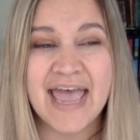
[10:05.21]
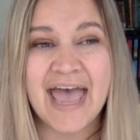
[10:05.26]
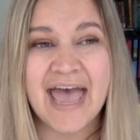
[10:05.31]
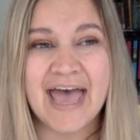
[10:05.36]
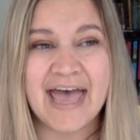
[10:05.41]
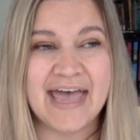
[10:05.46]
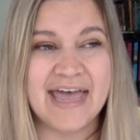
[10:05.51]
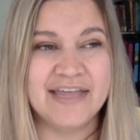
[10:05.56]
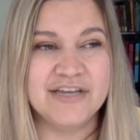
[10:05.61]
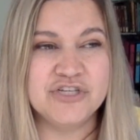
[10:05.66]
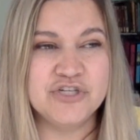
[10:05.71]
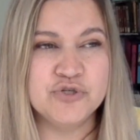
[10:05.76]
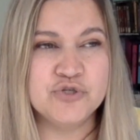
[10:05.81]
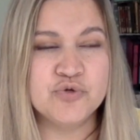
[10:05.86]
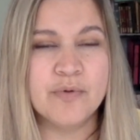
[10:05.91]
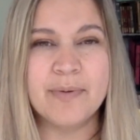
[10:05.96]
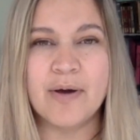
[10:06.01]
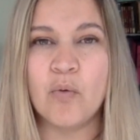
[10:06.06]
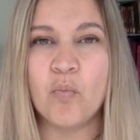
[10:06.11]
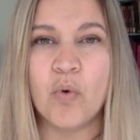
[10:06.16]
And you
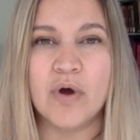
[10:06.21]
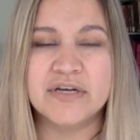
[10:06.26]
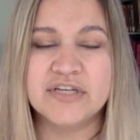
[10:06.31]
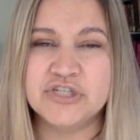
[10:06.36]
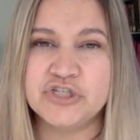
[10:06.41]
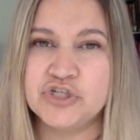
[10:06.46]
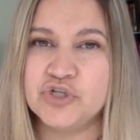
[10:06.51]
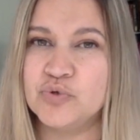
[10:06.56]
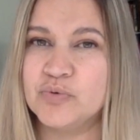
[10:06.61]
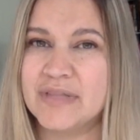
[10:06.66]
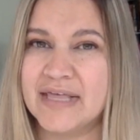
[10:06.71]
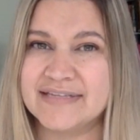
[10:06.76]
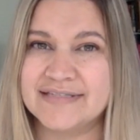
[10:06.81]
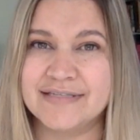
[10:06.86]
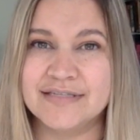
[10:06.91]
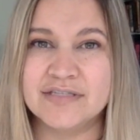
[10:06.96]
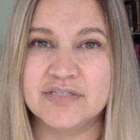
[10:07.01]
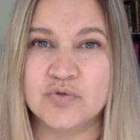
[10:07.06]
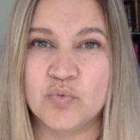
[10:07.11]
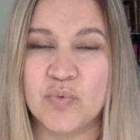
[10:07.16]
do about 1 to 2
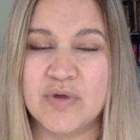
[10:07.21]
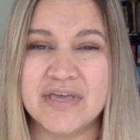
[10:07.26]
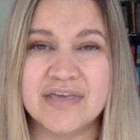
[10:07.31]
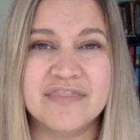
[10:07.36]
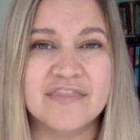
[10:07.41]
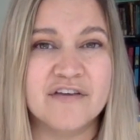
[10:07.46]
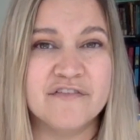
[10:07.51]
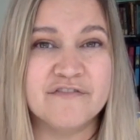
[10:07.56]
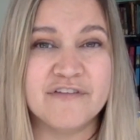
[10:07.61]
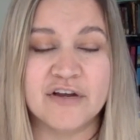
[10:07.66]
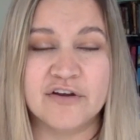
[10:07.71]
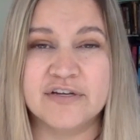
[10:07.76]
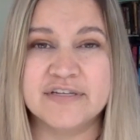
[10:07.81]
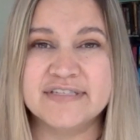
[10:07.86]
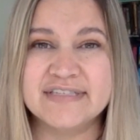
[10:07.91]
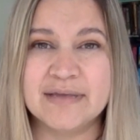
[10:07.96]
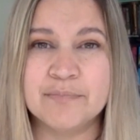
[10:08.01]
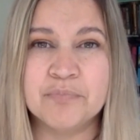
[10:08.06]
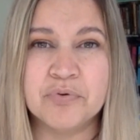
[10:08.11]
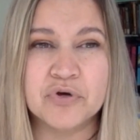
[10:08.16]
lessons a week. They're very
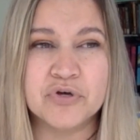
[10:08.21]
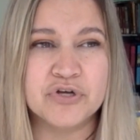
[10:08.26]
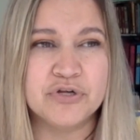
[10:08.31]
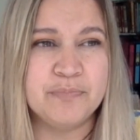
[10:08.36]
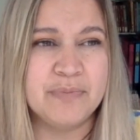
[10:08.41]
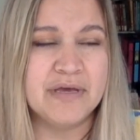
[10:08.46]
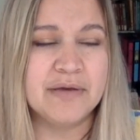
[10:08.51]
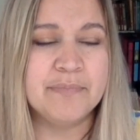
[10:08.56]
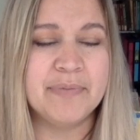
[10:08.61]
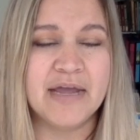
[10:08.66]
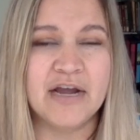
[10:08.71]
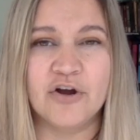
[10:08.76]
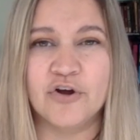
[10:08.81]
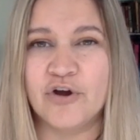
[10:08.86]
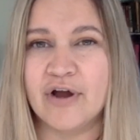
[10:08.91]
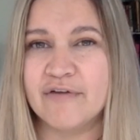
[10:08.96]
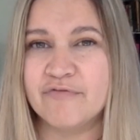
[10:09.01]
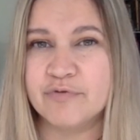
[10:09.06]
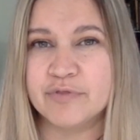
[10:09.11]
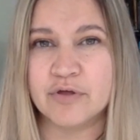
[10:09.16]
simple. Could be a
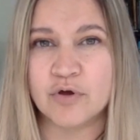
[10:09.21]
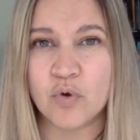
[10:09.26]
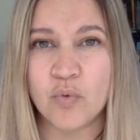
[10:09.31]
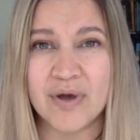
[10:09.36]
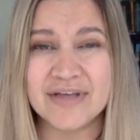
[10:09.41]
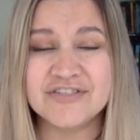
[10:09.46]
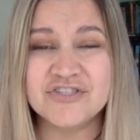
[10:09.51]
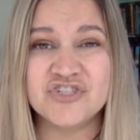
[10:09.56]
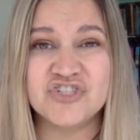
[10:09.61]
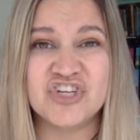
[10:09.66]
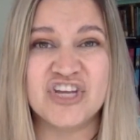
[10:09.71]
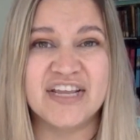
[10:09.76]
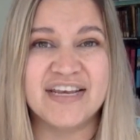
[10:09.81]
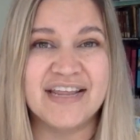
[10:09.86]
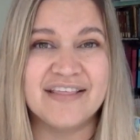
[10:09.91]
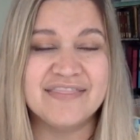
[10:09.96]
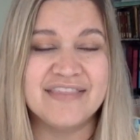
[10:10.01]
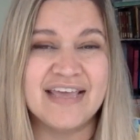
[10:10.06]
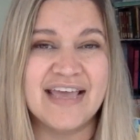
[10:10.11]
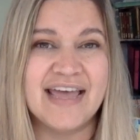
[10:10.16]
paragraph with a question
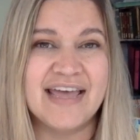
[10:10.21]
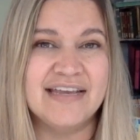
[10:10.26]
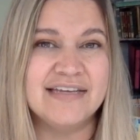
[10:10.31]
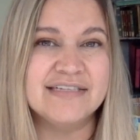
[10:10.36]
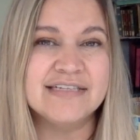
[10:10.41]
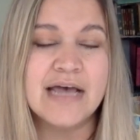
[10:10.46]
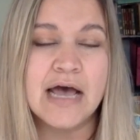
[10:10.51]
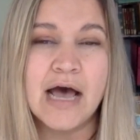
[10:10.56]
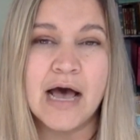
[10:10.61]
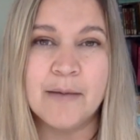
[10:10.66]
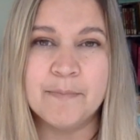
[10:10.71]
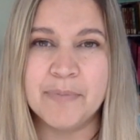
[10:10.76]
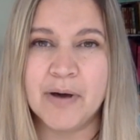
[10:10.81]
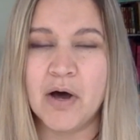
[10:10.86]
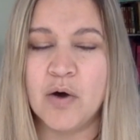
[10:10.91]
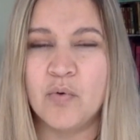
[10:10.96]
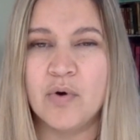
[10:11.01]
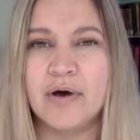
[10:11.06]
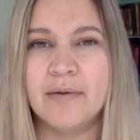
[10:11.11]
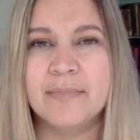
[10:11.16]
at the end, a
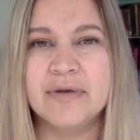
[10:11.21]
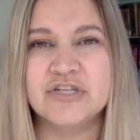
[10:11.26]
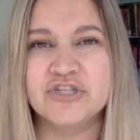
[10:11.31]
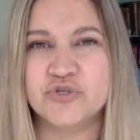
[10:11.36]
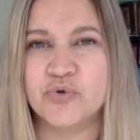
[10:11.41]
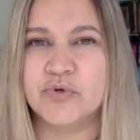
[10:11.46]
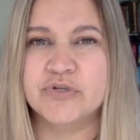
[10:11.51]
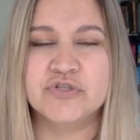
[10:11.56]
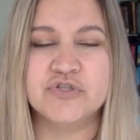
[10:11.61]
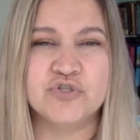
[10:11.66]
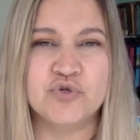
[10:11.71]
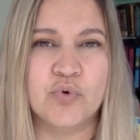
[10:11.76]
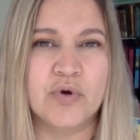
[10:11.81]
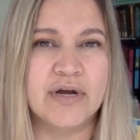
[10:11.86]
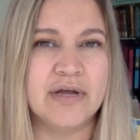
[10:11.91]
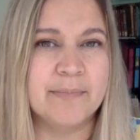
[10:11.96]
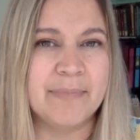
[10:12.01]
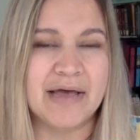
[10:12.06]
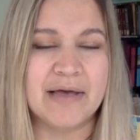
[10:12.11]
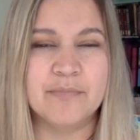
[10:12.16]
poem, a short
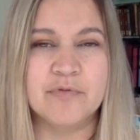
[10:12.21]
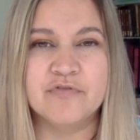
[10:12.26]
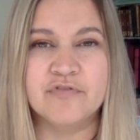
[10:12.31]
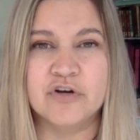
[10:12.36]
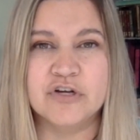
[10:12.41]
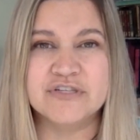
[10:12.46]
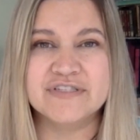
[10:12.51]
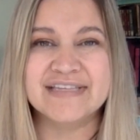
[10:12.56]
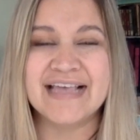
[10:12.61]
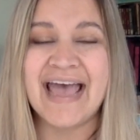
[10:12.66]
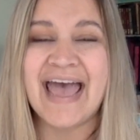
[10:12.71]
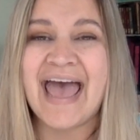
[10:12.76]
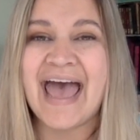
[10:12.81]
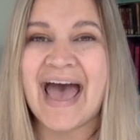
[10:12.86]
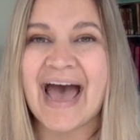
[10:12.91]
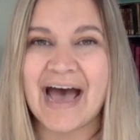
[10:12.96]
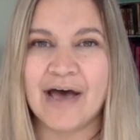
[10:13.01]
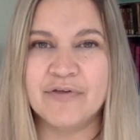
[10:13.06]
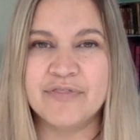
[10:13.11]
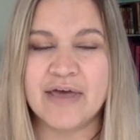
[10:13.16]
story, a Bible verse,
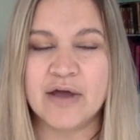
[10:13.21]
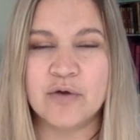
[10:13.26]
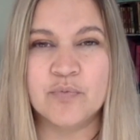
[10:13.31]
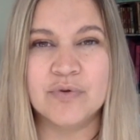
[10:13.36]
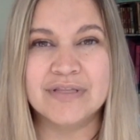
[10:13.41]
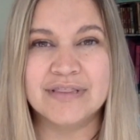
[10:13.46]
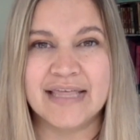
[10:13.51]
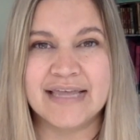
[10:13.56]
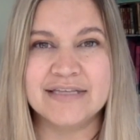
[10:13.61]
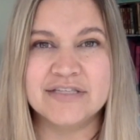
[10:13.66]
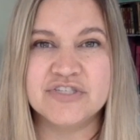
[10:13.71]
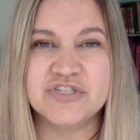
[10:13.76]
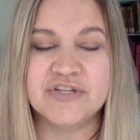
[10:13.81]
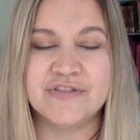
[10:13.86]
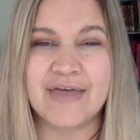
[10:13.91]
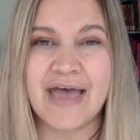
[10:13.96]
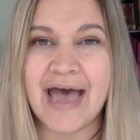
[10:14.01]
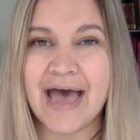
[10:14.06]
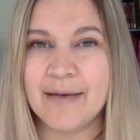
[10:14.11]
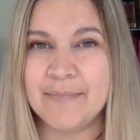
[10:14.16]
how that relates to
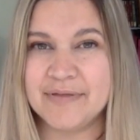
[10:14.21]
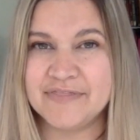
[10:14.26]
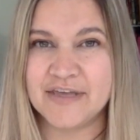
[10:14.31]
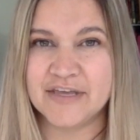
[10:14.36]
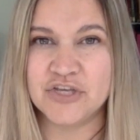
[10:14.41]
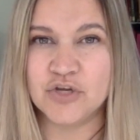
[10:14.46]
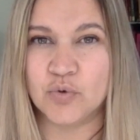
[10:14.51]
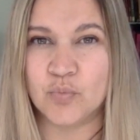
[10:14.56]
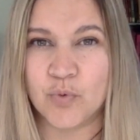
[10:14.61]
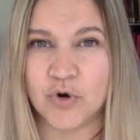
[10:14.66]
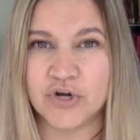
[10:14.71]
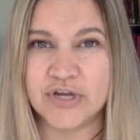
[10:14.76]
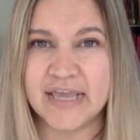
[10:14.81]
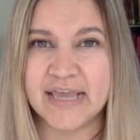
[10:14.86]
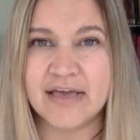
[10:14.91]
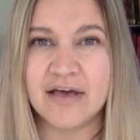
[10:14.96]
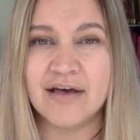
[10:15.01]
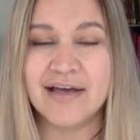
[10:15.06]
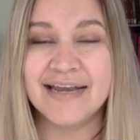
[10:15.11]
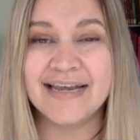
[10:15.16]
the habit that you're
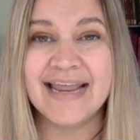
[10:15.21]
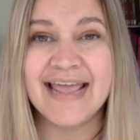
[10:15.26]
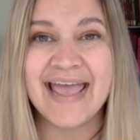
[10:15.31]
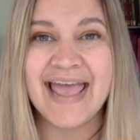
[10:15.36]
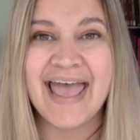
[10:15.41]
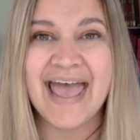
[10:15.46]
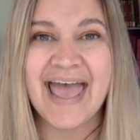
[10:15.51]
working on.